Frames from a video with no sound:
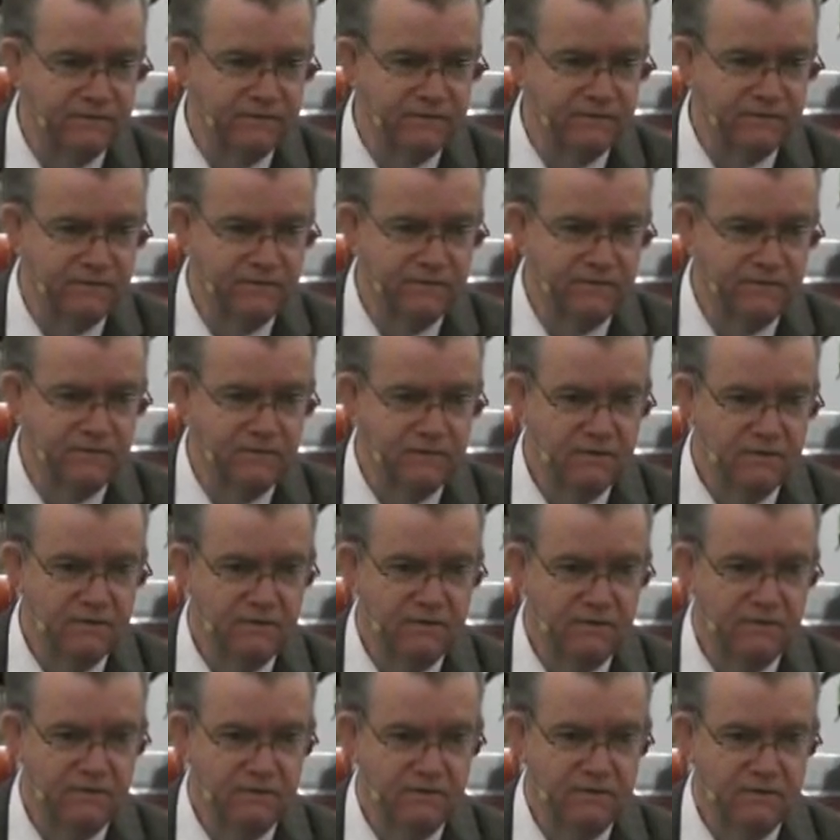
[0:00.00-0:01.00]

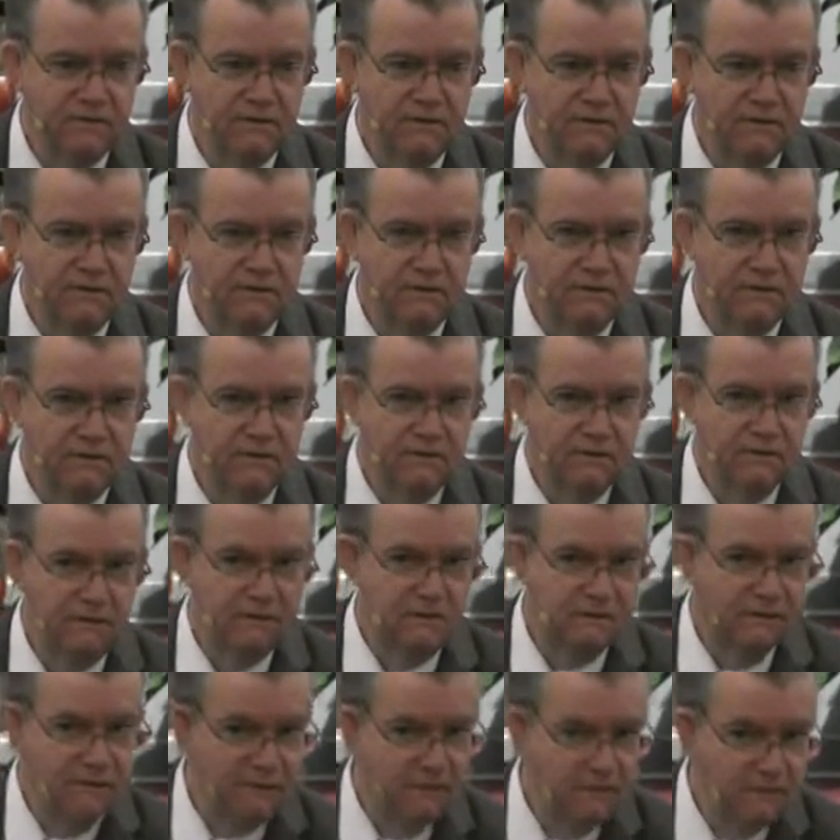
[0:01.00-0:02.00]

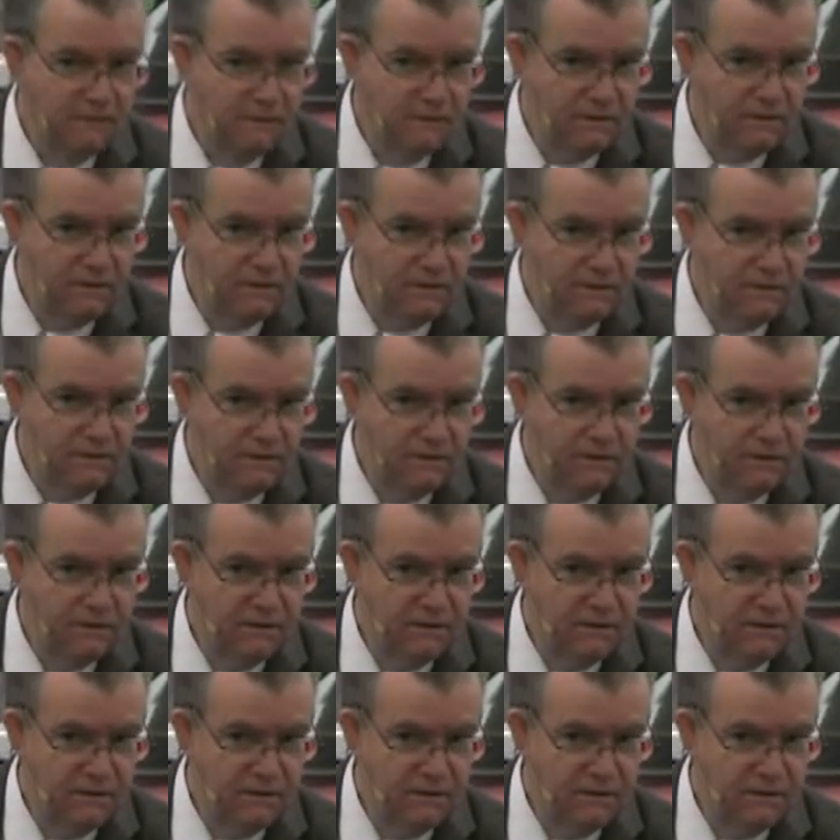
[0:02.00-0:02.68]
(no one is talking)